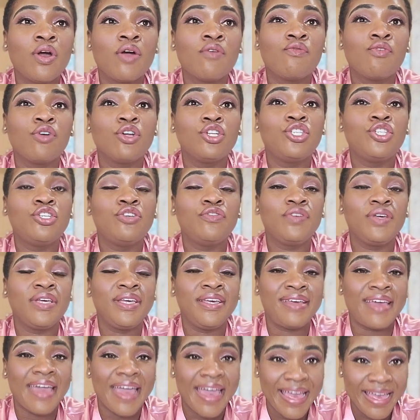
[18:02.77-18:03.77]
at what you
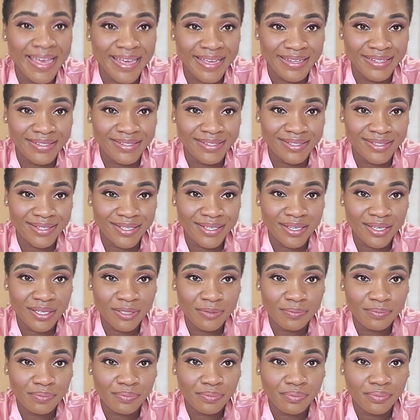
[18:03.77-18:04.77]
gained
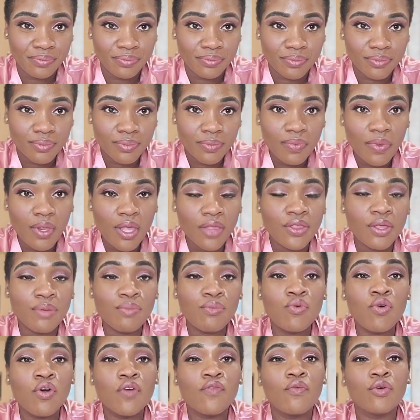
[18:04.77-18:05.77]
than
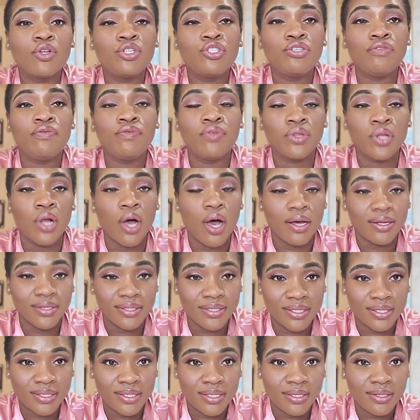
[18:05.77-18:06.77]
more of what you
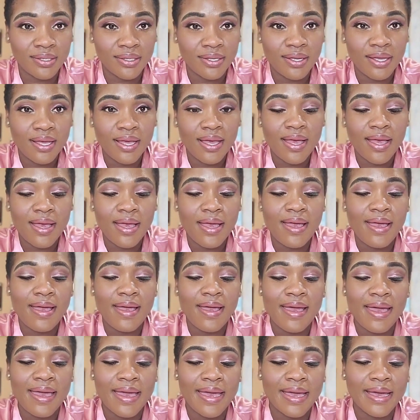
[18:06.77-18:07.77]
lost.
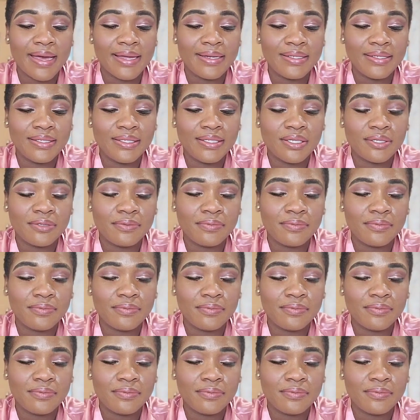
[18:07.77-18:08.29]
And